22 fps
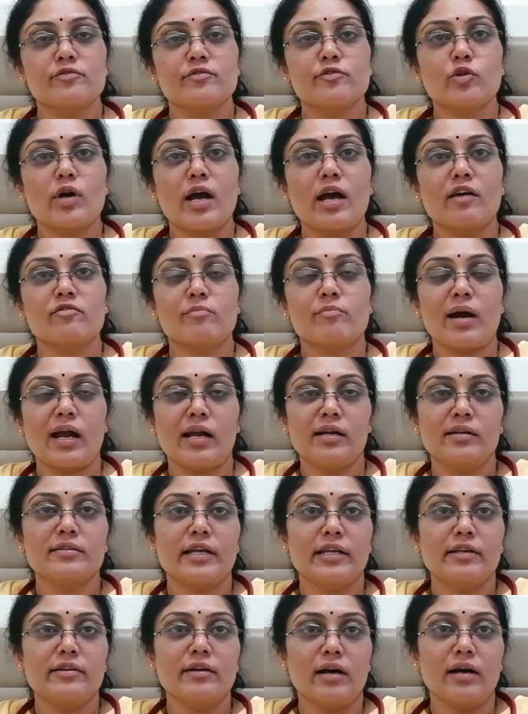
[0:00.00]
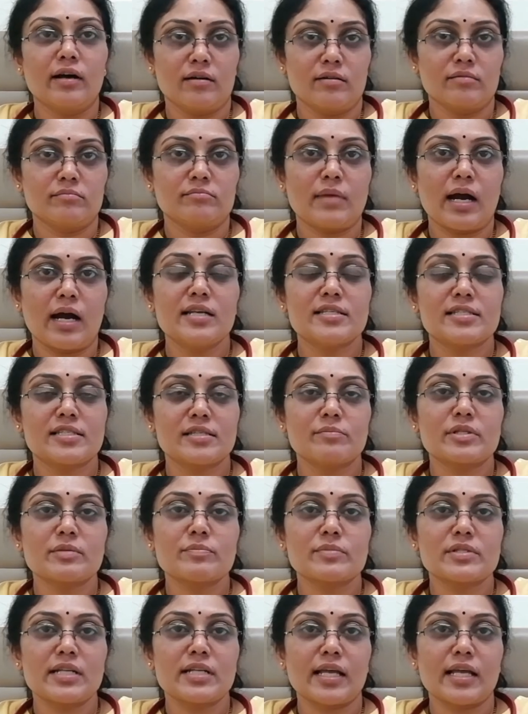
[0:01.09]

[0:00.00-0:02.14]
if you have mild symptoms